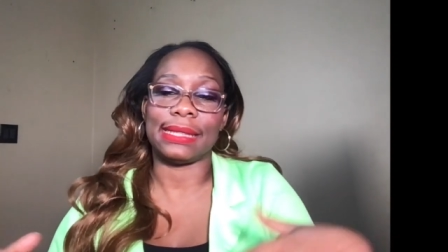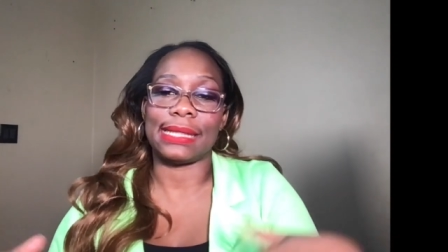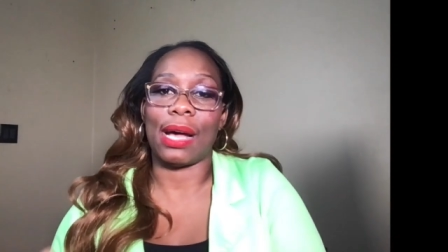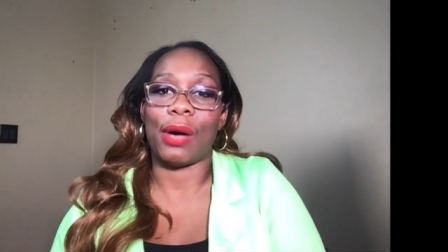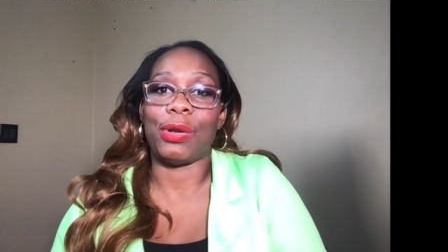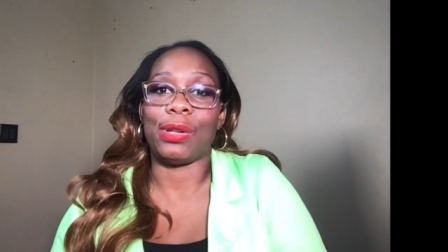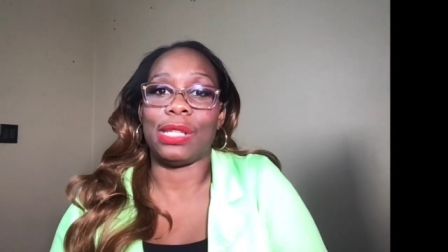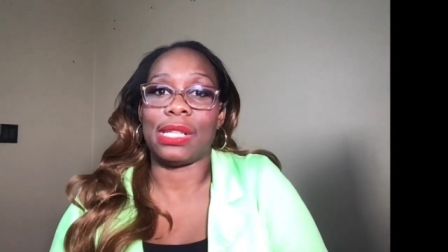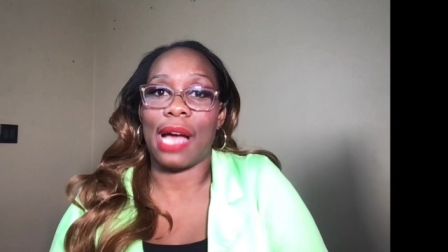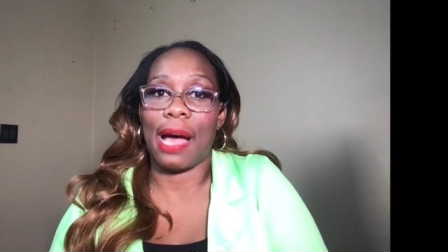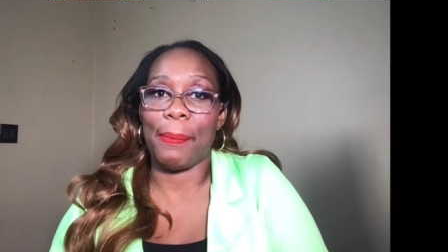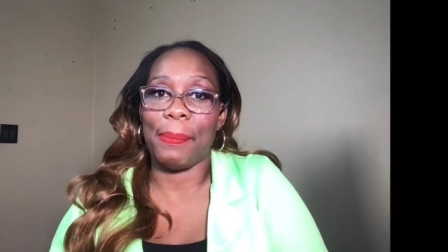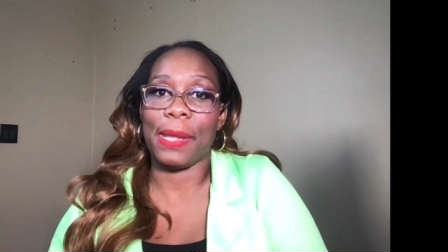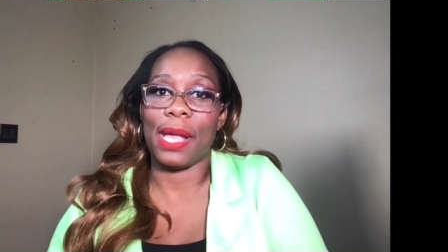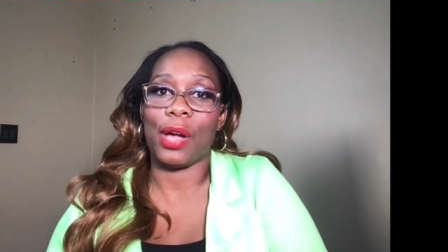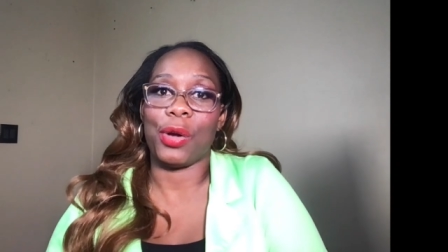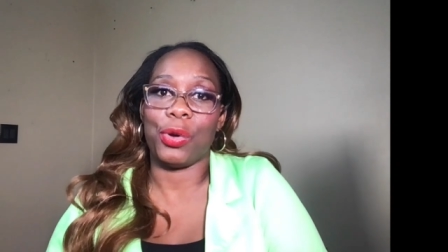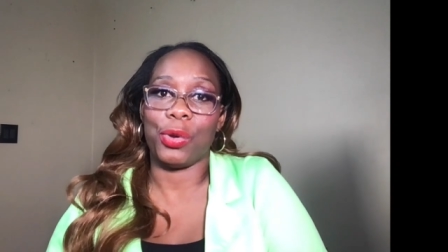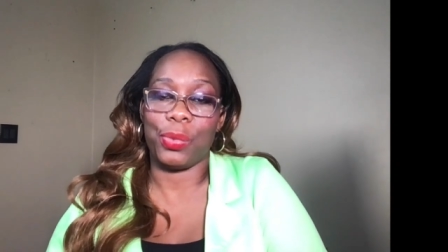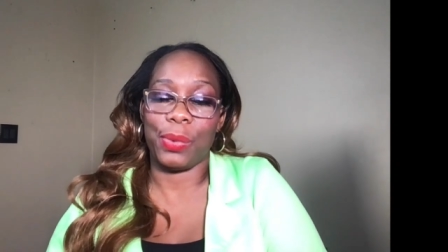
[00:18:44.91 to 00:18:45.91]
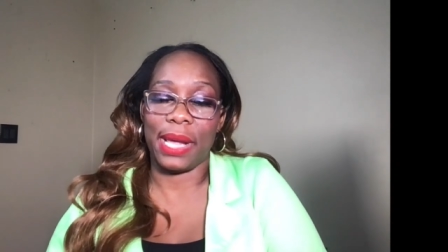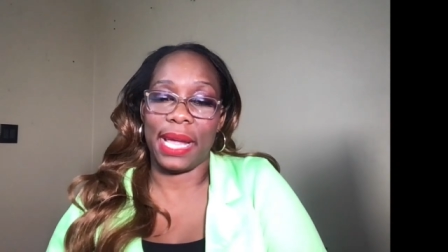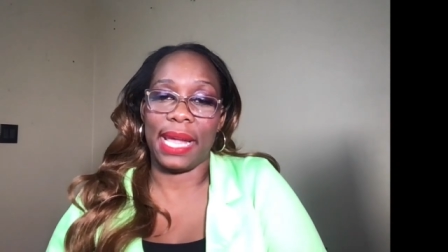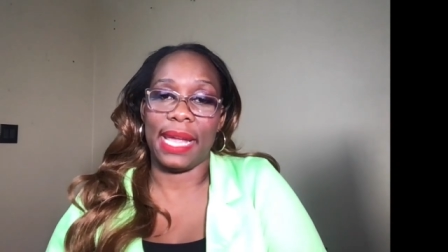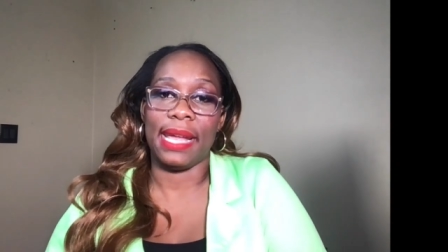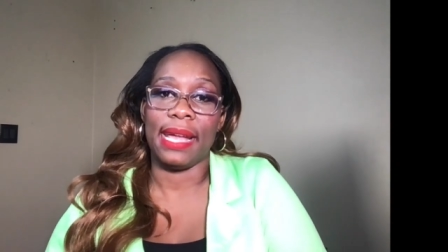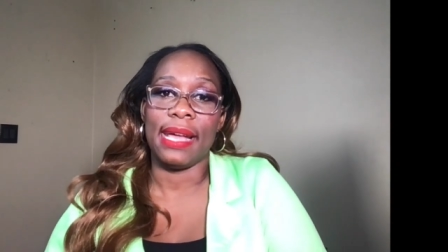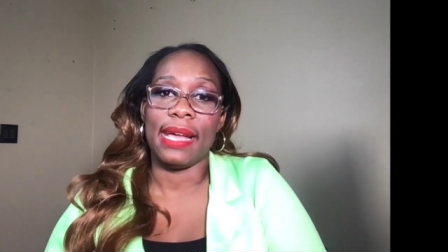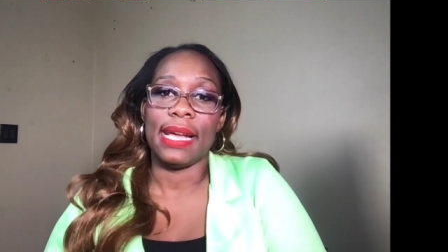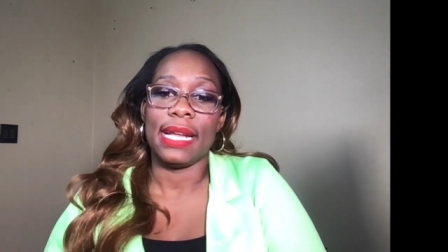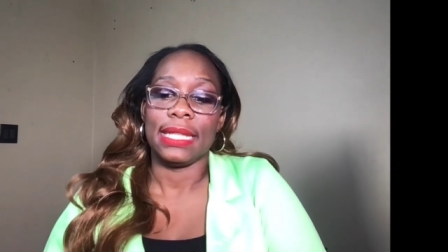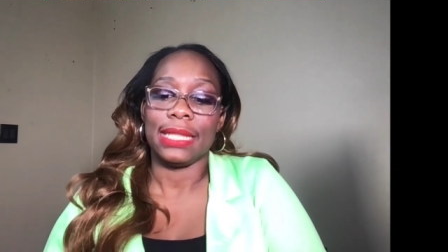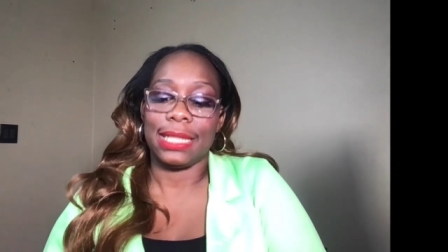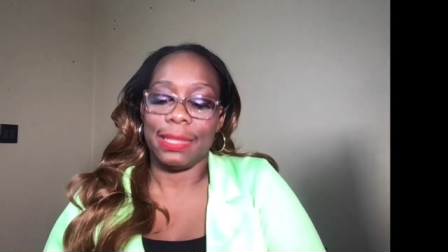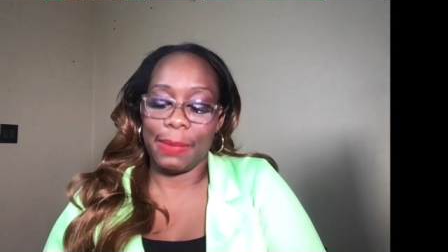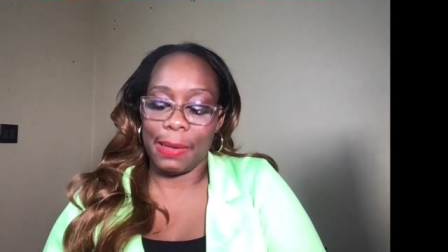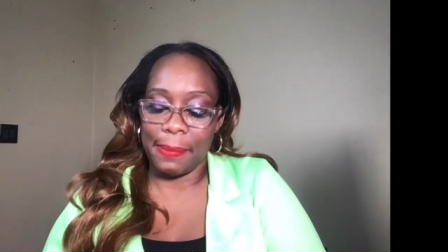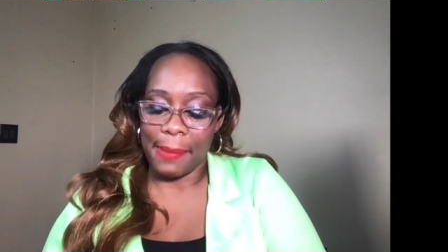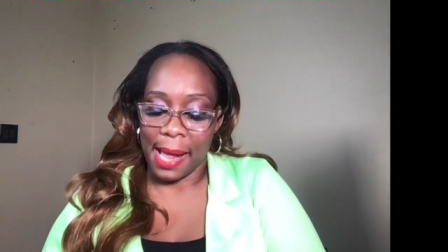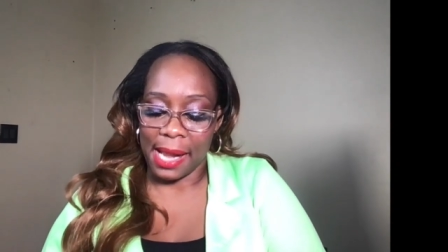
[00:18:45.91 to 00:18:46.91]
That would not be a good way to
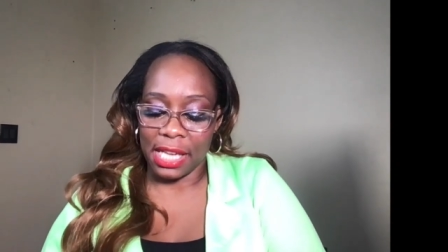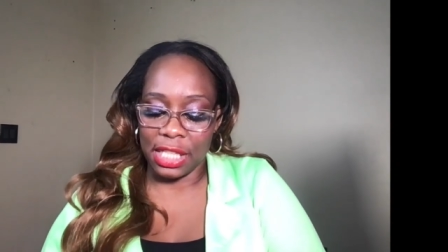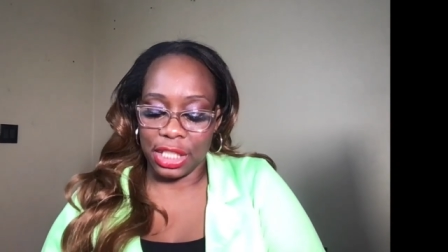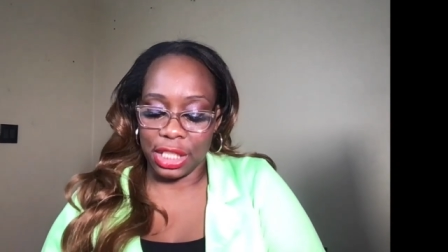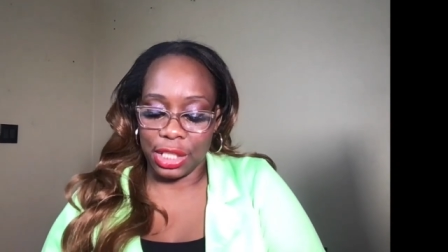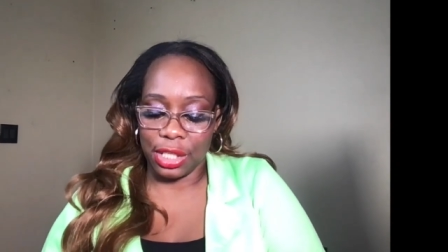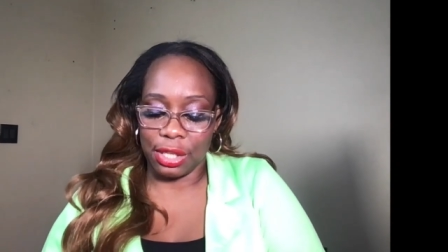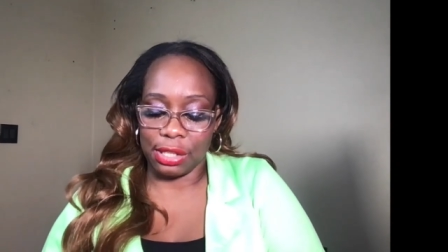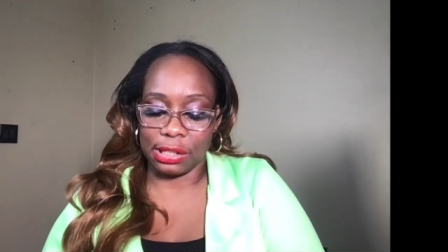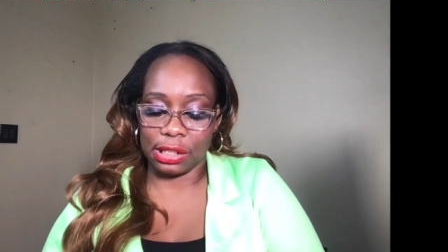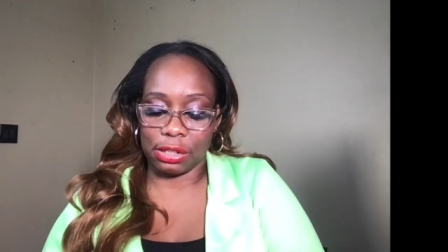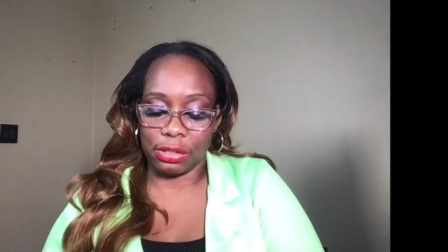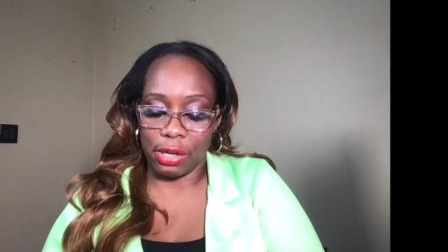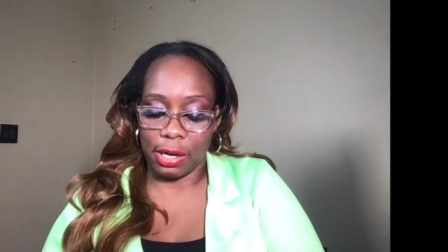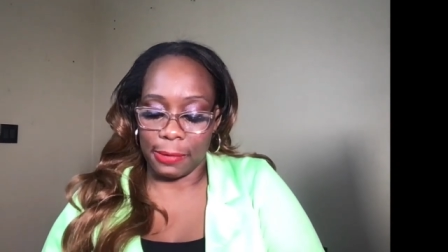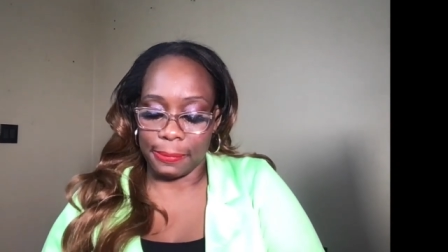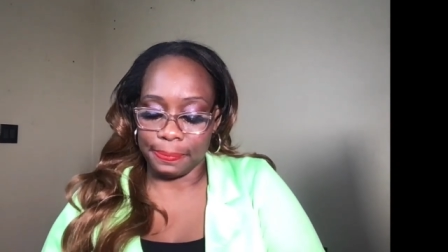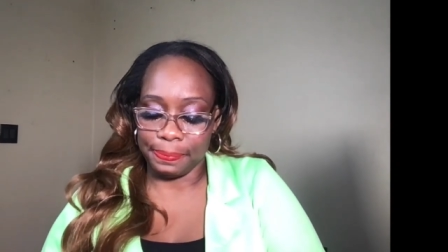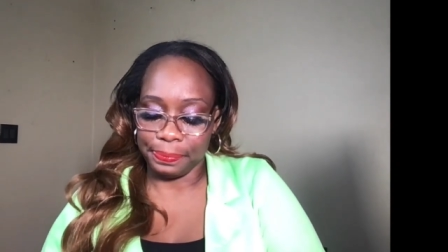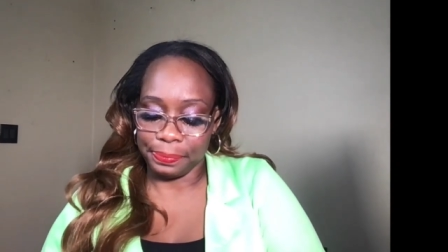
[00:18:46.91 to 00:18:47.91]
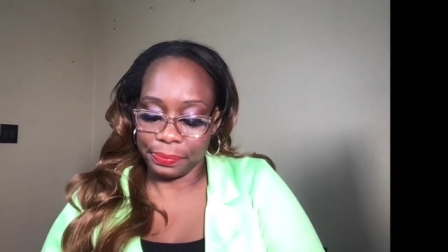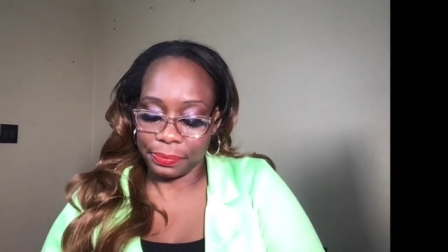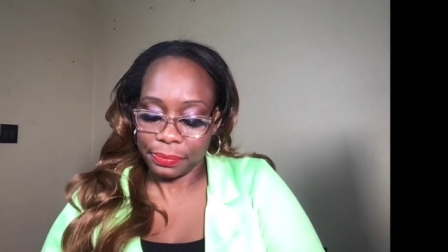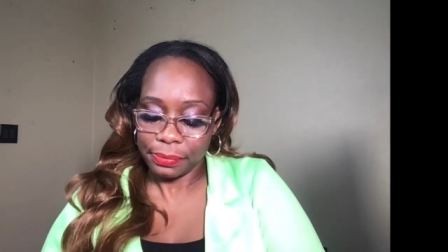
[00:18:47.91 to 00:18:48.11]
be managing your scrum.